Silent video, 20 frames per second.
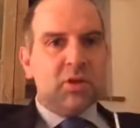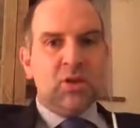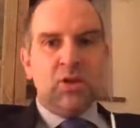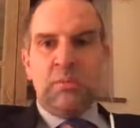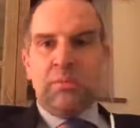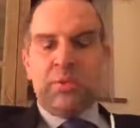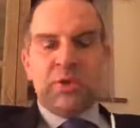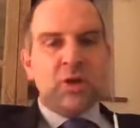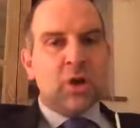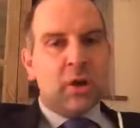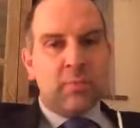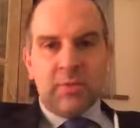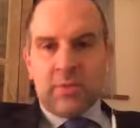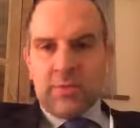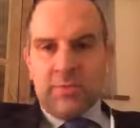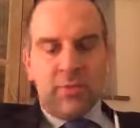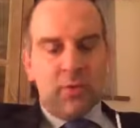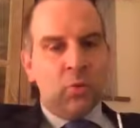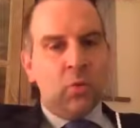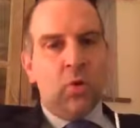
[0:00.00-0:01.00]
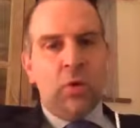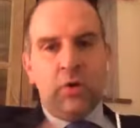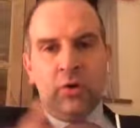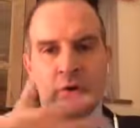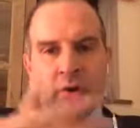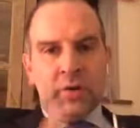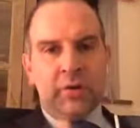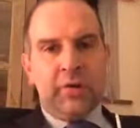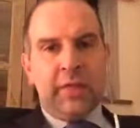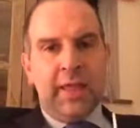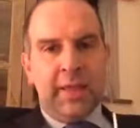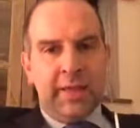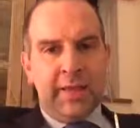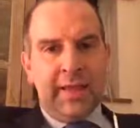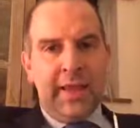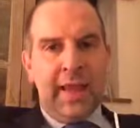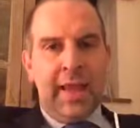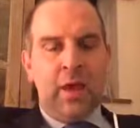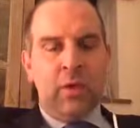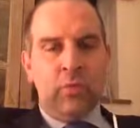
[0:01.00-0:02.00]
Pajamas, if you want, you'll get a
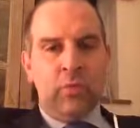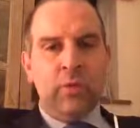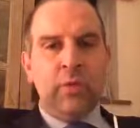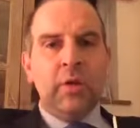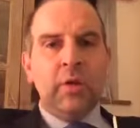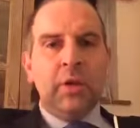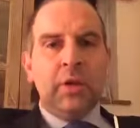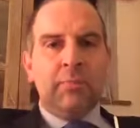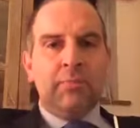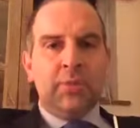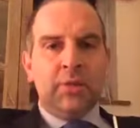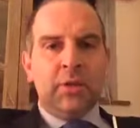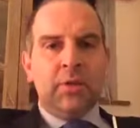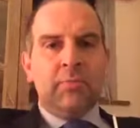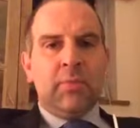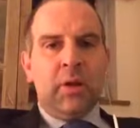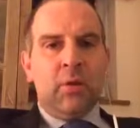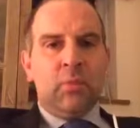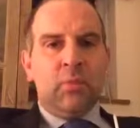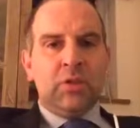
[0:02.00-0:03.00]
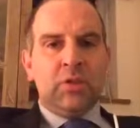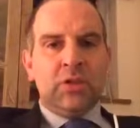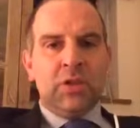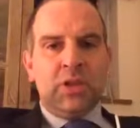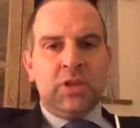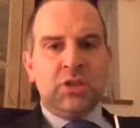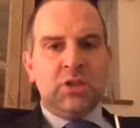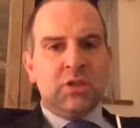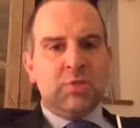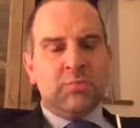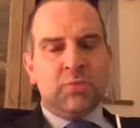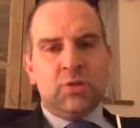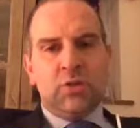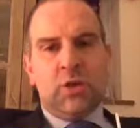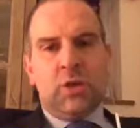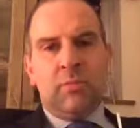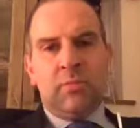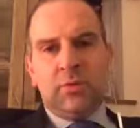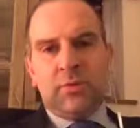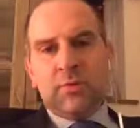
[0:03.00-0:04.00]
gown, but you might want to change into
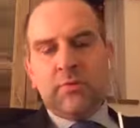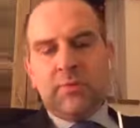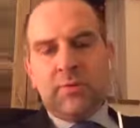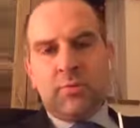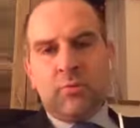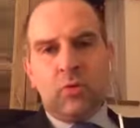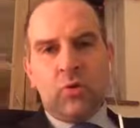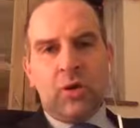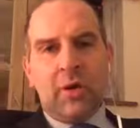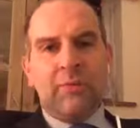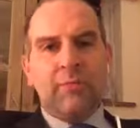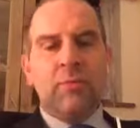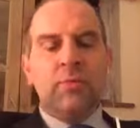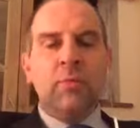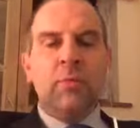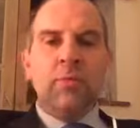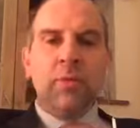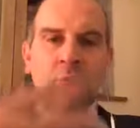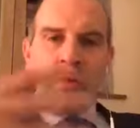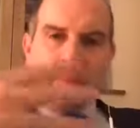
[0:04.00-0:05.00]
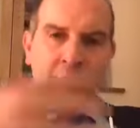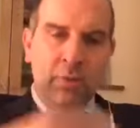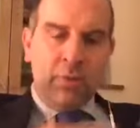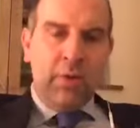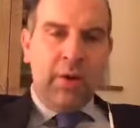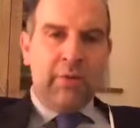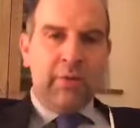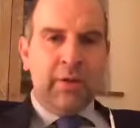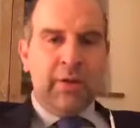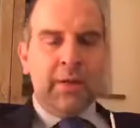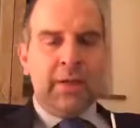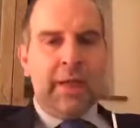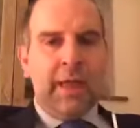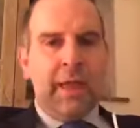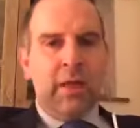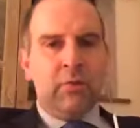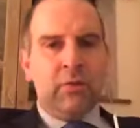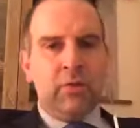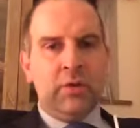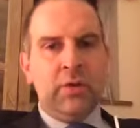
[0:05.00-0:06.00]
pajamas to feel more comfortable. But you'll be wearing a
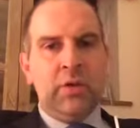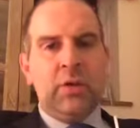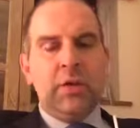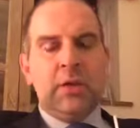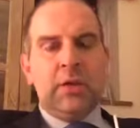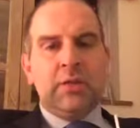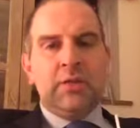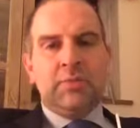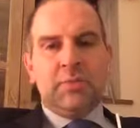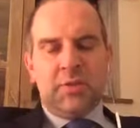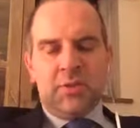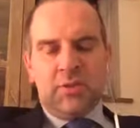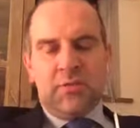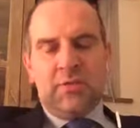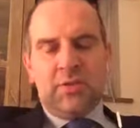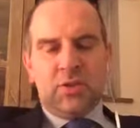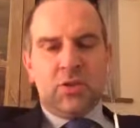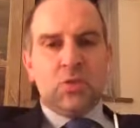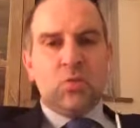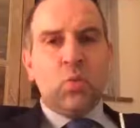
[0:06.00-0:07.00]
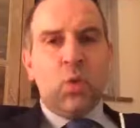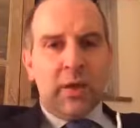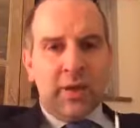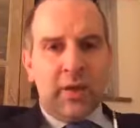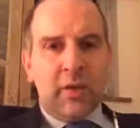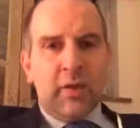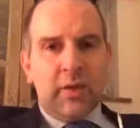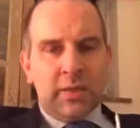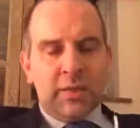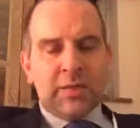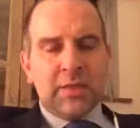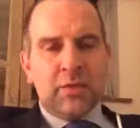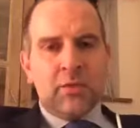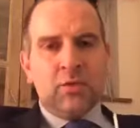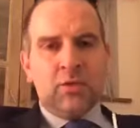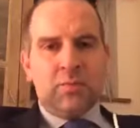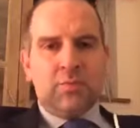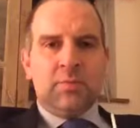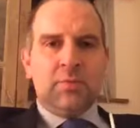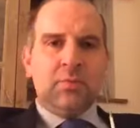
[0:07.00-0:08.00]
gown, and especially if it's just one night in
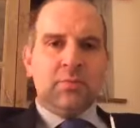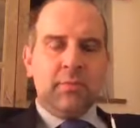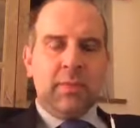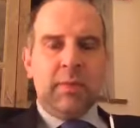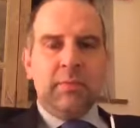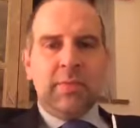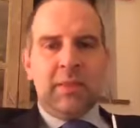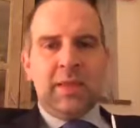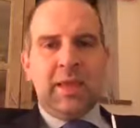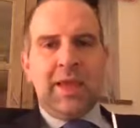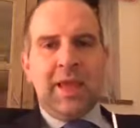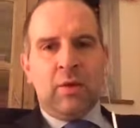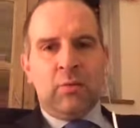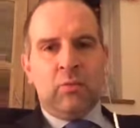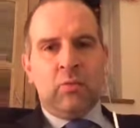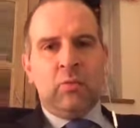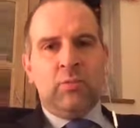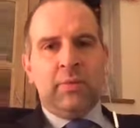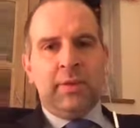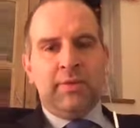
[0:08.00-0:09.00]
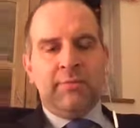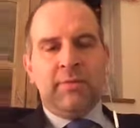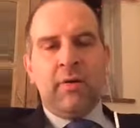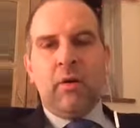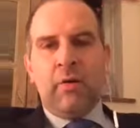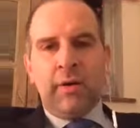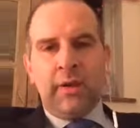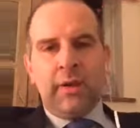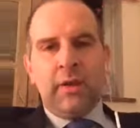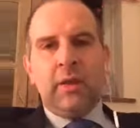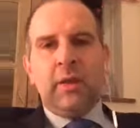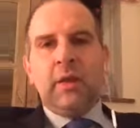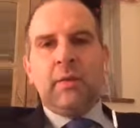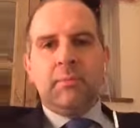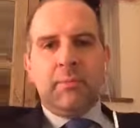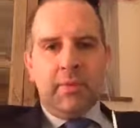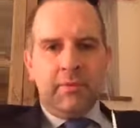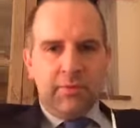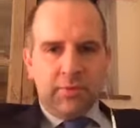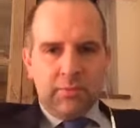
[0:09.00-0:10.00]
hospital, maybe the gown will be fine. But
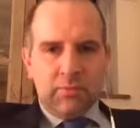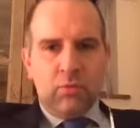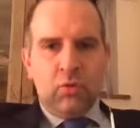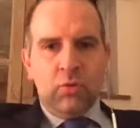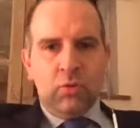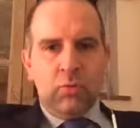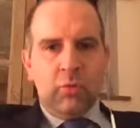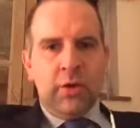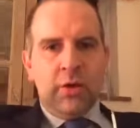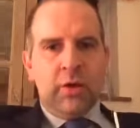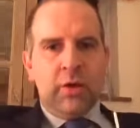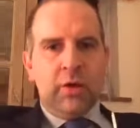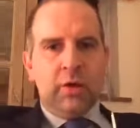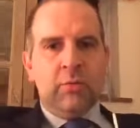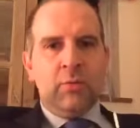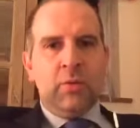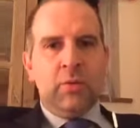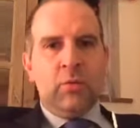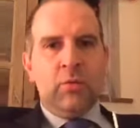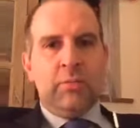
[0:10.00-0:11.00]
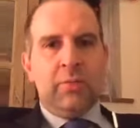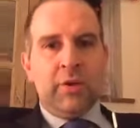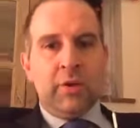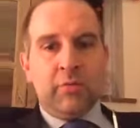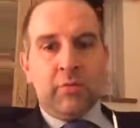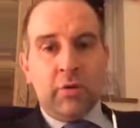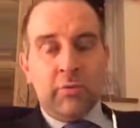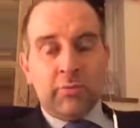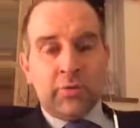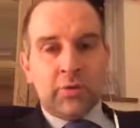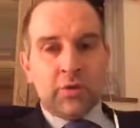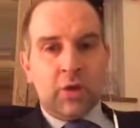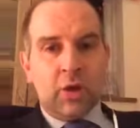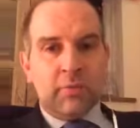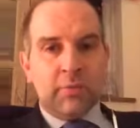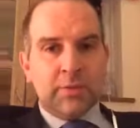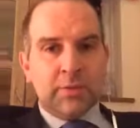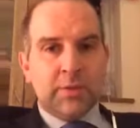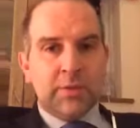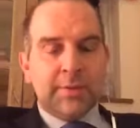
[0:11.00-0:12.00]
if it's more than one night, you might want to bring your own
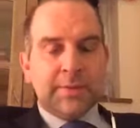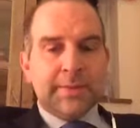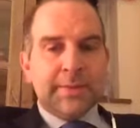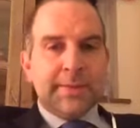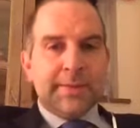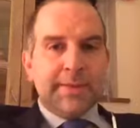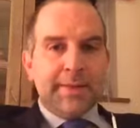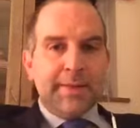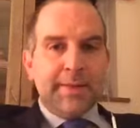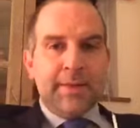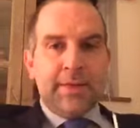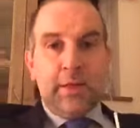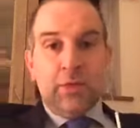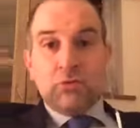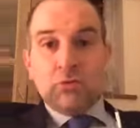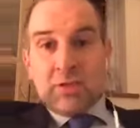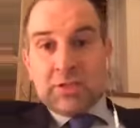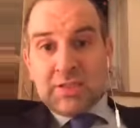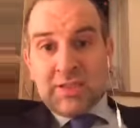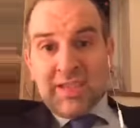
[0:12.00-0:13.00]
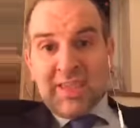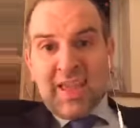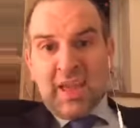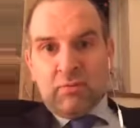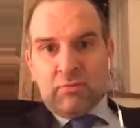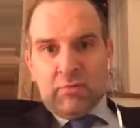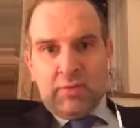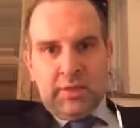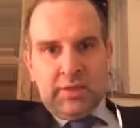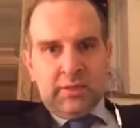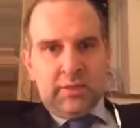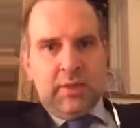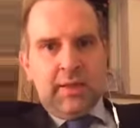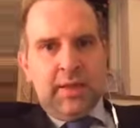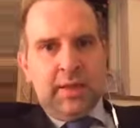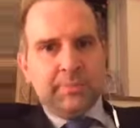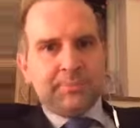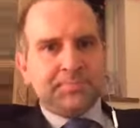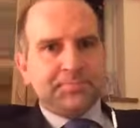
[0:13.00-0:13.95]
pajamas, a dressing gown, things like that.